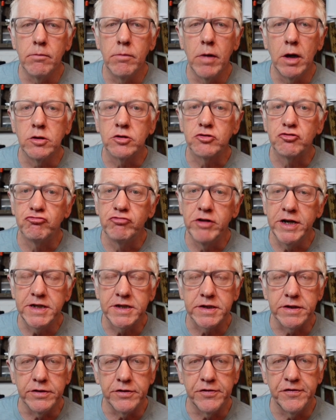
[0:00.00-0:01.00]
most
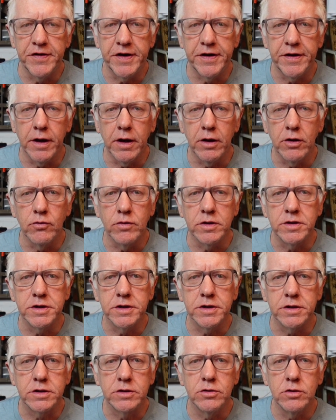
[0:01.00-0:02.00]
recent video which
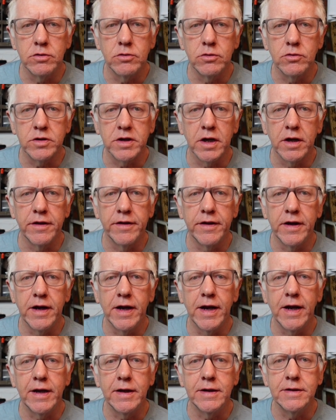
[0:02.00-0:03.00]
is called
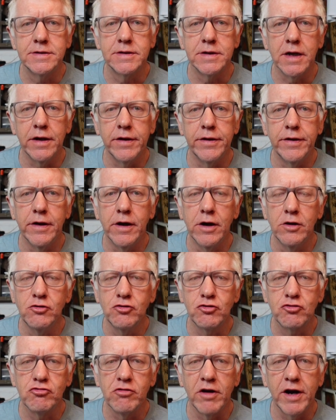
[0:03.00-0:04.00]
There Is
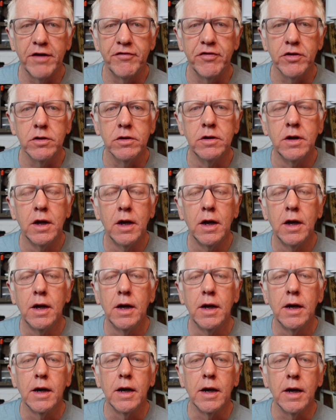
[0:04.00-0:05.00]
No Gravel
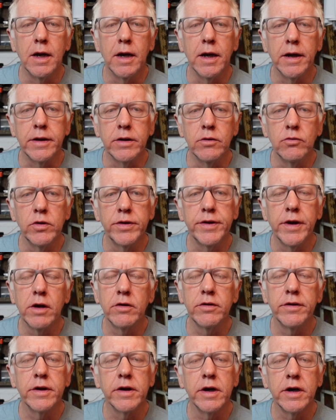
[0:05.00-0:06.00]
uh, you will
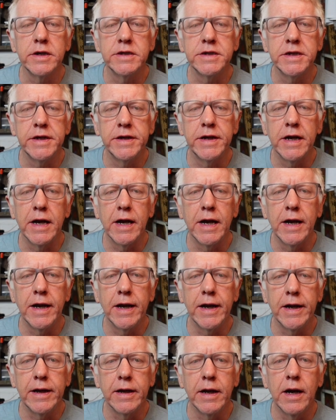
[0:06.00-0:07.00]
know that I did
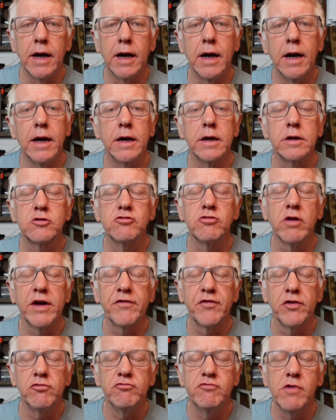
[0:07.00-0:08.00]
a, a uh,
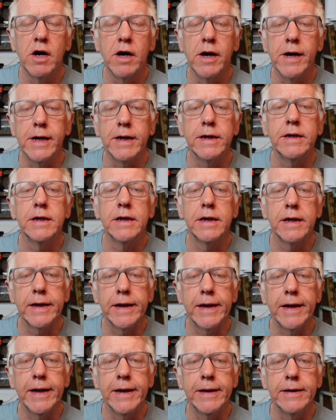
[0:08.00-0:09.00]
gravel ride
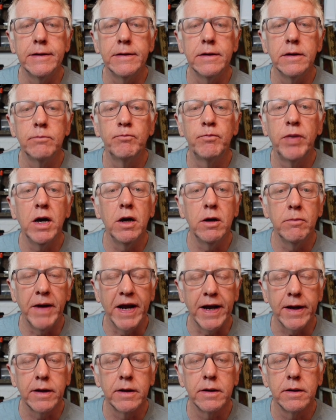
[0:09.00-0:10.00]
in
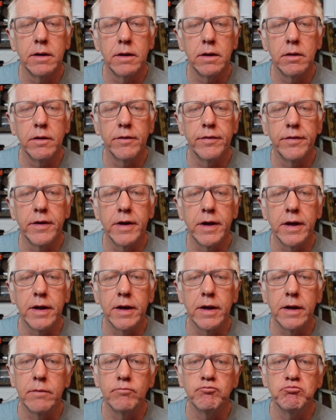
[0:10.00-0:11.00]
Purbeck on
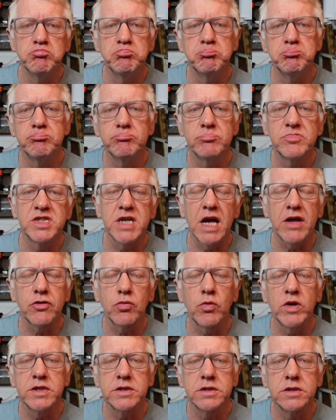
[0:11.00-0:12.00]
the
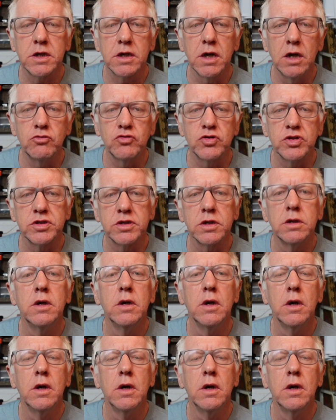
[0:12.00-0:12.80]
southwest coast